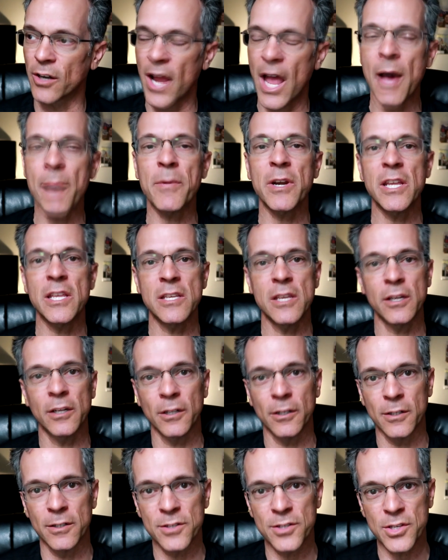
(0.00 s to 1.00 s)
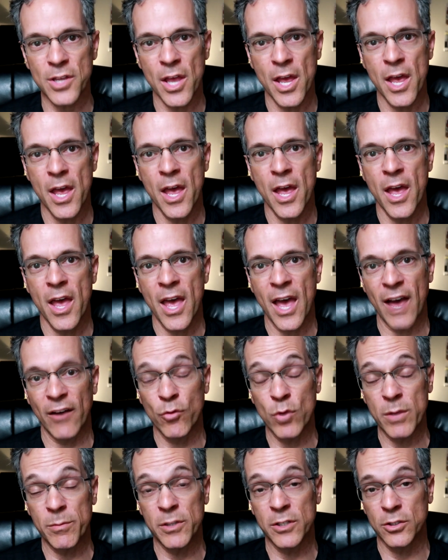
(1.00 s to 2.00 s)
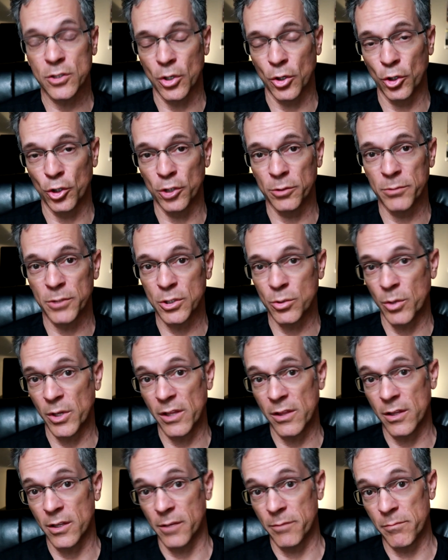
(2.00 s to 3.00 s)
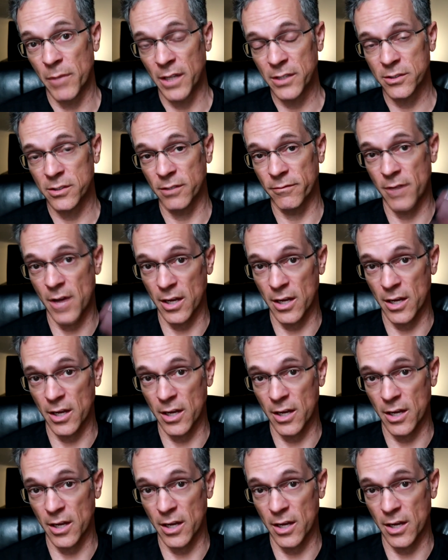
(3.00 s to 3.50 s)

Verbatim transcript: How many years have we been told between the months of